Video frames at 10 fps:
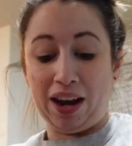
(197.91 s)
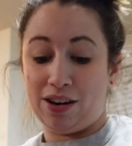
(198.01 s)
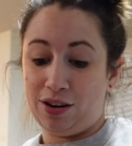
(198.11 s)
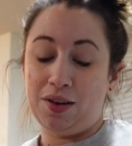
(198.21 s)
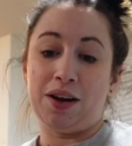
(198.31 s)
I
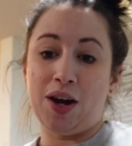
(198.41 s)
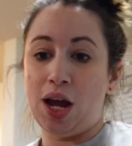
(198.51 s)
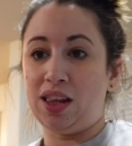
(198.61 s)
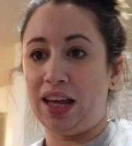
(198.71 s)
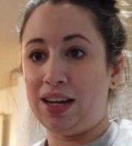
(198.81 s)
don't know how
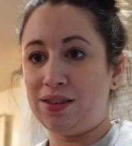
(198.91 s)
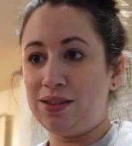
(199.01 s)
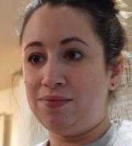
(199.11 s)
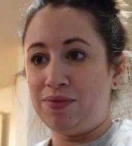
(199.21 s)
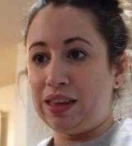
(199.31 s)
I like
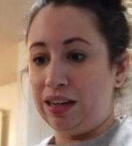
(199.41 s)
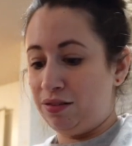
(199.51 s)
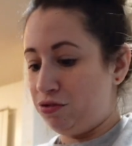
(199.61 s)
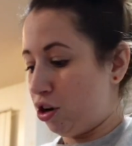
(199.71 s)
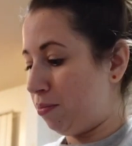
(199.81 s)

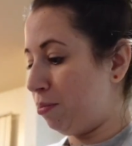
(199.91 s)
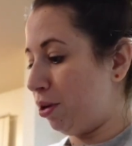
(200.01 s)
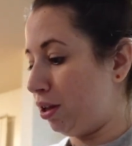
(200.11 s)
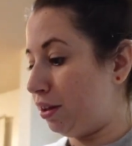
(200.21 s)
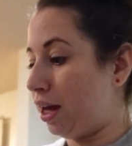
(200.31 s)
dropped the
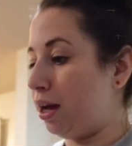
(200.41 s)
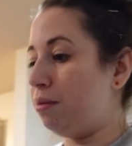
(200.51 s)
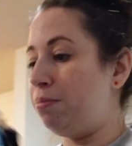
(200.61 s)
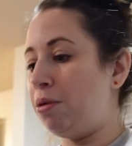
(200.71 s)
ball on that,